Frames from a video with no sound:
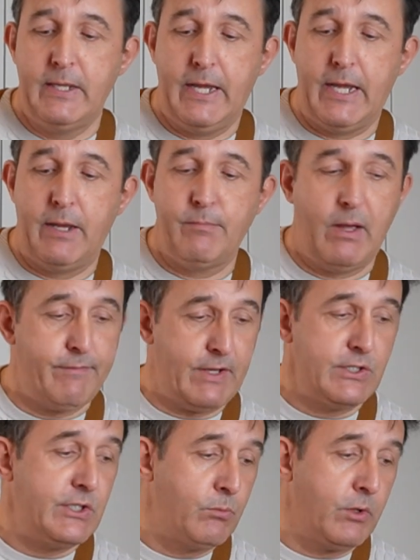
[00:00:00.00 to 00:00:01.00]
I've
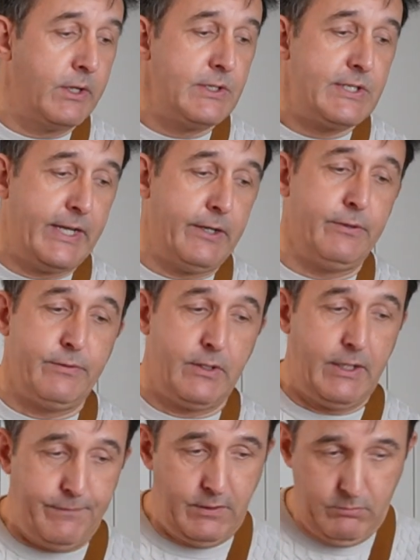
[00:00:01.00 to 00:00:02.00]
actually worked out that
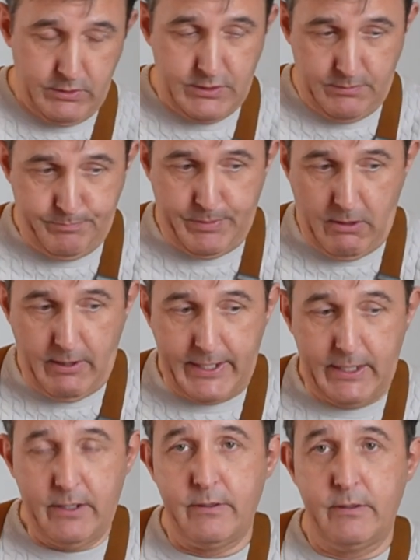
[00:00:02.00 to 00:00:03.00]
if you were to buy
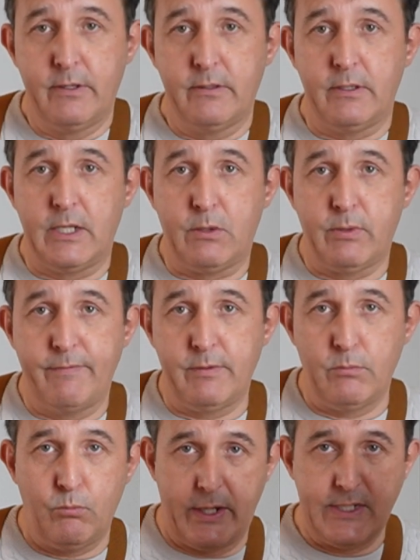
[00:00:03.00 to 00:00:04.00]
the
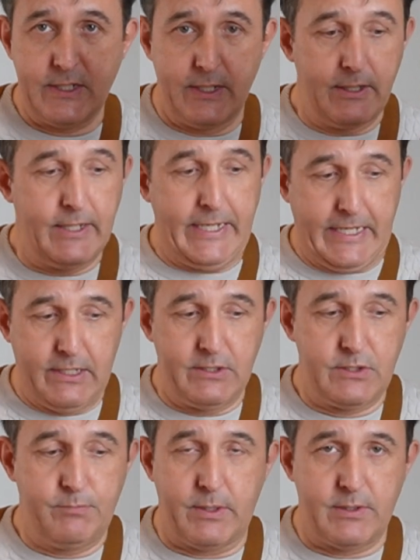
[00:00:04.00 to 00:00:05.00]
equivalent weight in
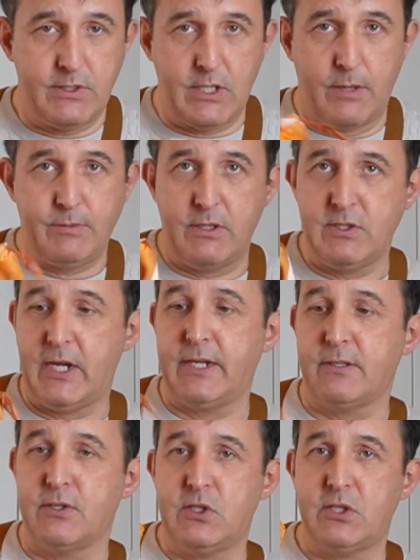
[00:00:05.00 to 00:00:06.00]
leeks, by the time you
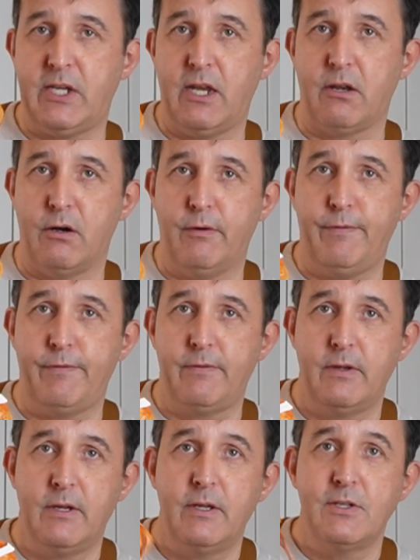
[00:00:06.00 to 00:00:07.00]
take the skin off,
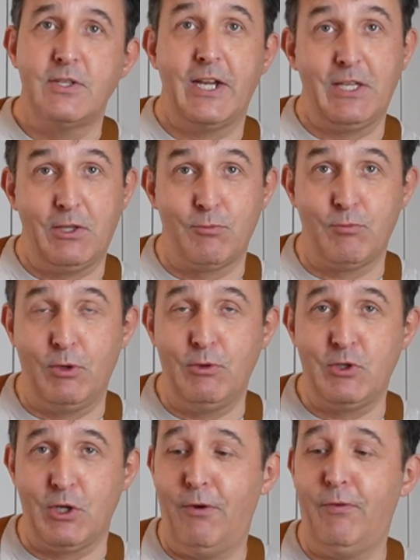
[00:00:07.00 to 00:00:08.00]
take the
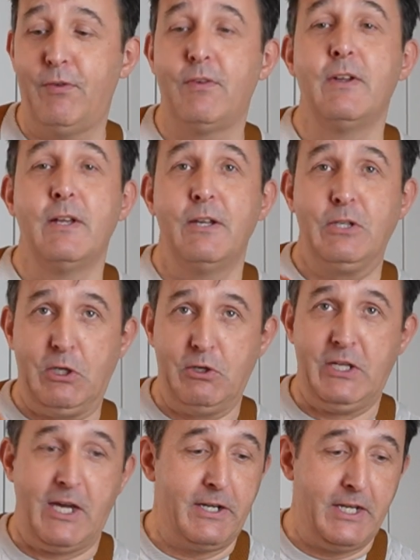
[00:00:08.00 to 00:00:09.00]
root off, you
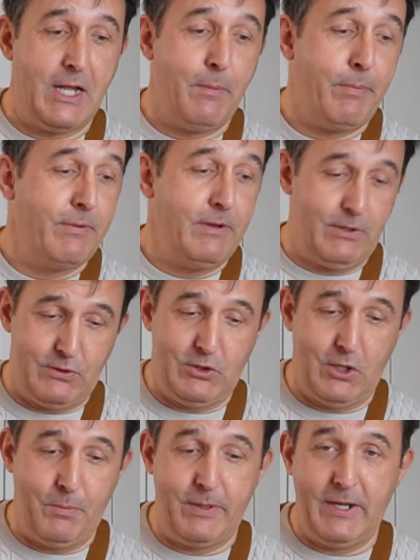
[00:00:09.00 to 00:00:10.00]
cut it up and
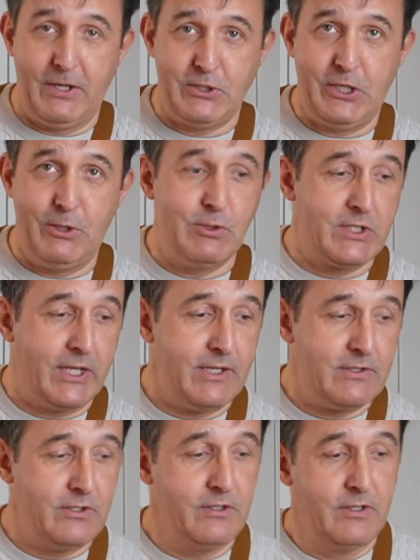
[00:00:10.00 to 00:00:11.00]
chop it and use
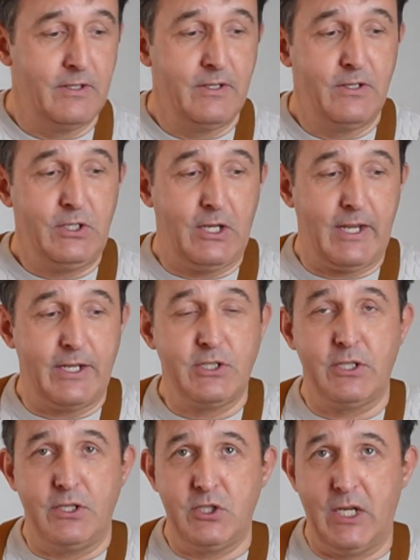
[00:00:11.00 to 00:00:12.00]
it, you'll
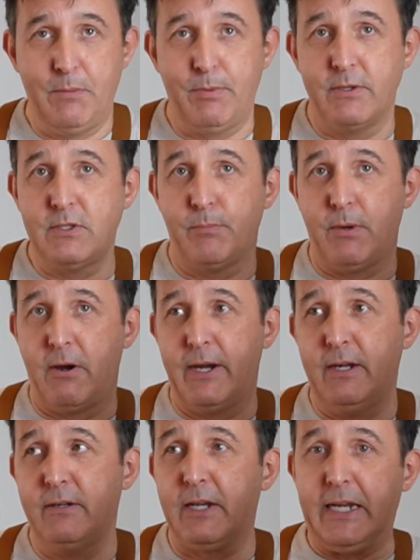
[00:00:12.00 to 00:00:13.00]
actually cheaper to buy
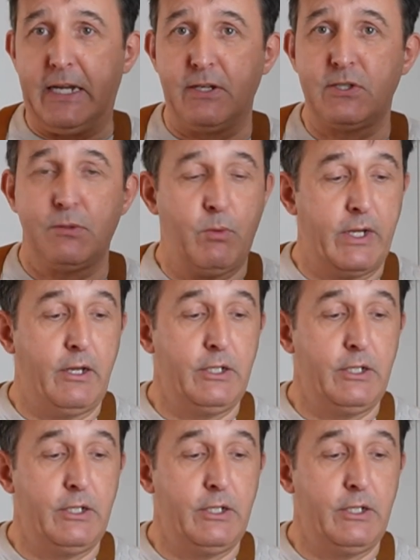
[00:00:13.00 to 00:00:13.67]
leeks where you